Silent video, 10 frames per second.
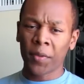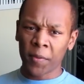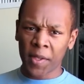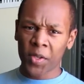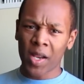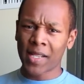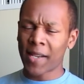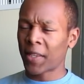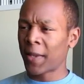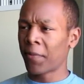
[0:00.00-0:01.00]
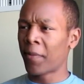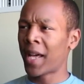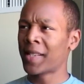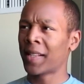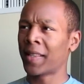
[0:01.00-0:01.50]
One thing that you guys have to keep in
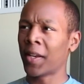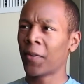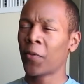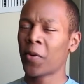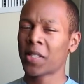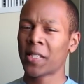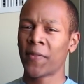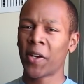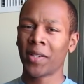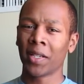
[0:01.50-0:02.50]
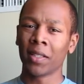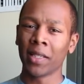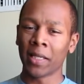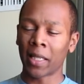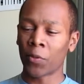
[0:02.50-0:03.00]
mind is that the Air Force is very
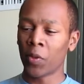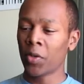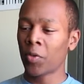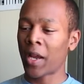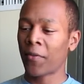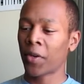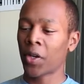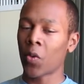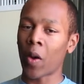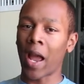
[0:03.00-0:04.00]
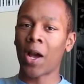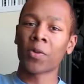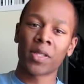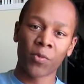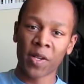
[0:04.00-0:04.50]
elite. Like, we don't ever go
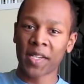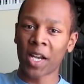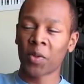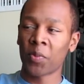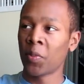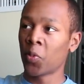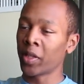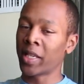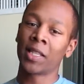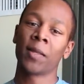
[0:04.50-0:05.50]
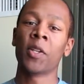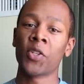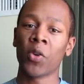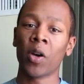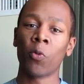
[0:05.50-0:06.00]
out to reach out to people to get them to
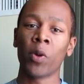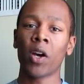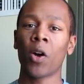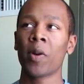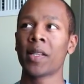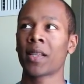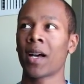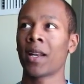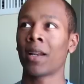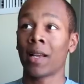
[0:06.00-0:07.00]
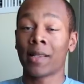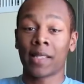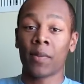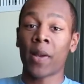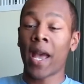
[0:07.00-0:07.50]
join. We always kind of like
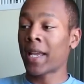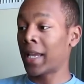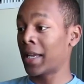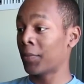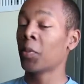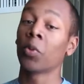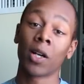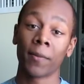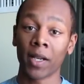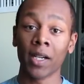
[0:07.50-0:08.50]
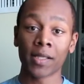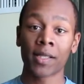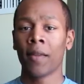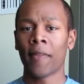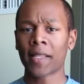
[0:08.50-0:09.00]
sit back and people come to
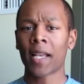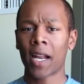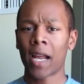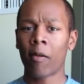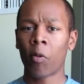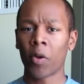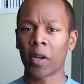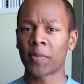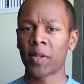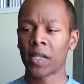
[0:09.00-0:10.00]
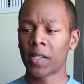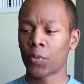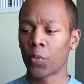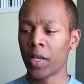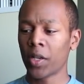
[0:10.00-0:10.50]
us. That's kind of how it works,
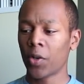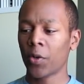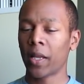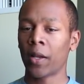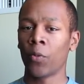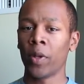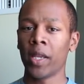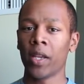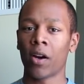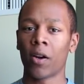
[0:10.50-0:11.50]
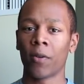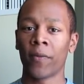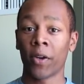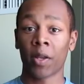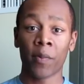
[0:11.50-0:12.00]
because we know that we are
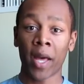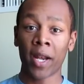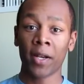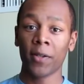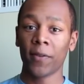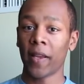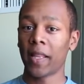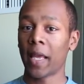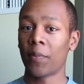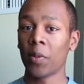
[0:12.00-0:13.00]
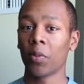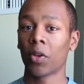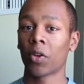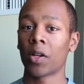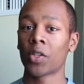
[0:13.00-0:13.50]
very competitive and that
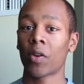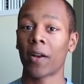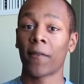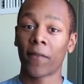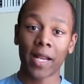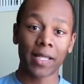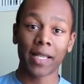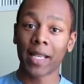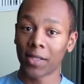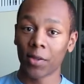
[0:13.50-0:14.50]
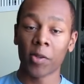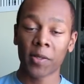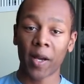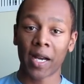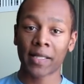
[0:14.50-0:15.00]
people are going to try to fight to get into
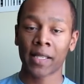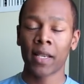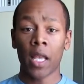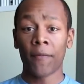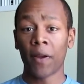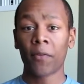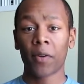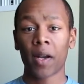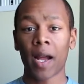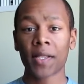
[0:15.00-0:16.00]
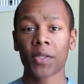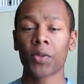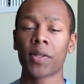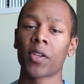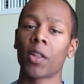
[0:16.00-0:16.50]
those spots. If ever in high
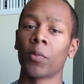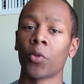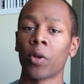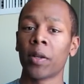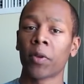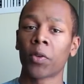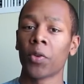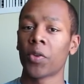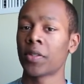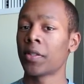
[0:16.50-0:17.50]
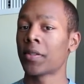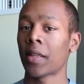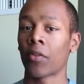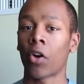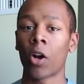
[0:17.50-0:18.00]
school you saw the Marine recruiters and you
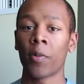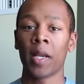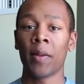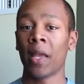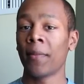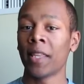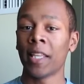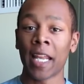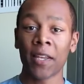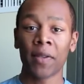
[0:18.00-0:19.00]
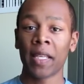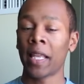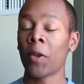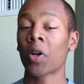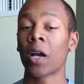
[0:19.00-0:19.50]
saw the Army, maybe the Navy,
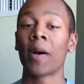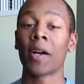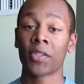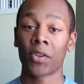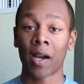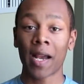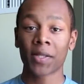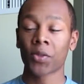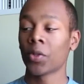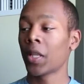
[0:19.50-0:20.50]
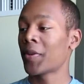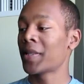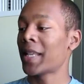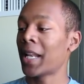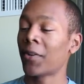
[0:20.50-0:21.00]
they would come out to your high school. They
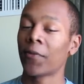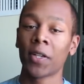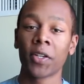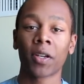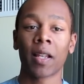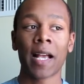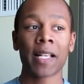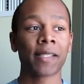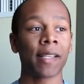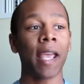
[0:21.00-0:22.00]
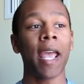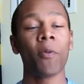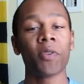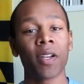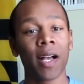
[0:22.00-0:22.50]
would stand out in front of your class and say,
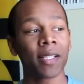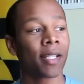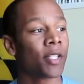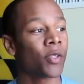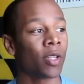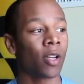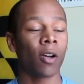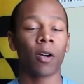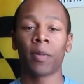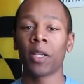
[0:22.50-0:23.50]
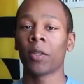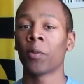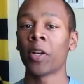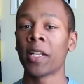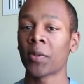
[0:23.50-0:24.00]
hey, would you guys like to join the Army, the
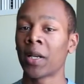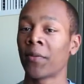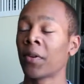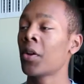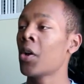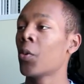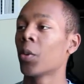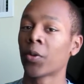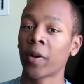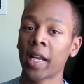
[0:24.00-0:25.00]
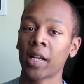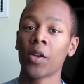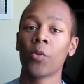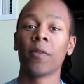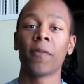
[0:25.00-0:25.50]
Marines, whatever? We're great.
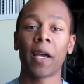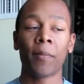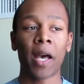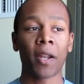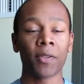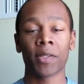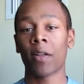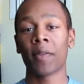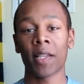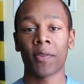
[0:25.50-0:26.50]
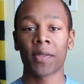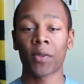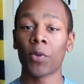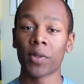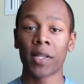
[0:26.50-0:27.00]
We fight battles, all this other
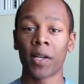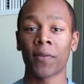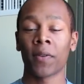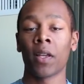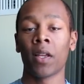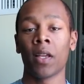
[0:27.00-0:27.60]
cool stuff.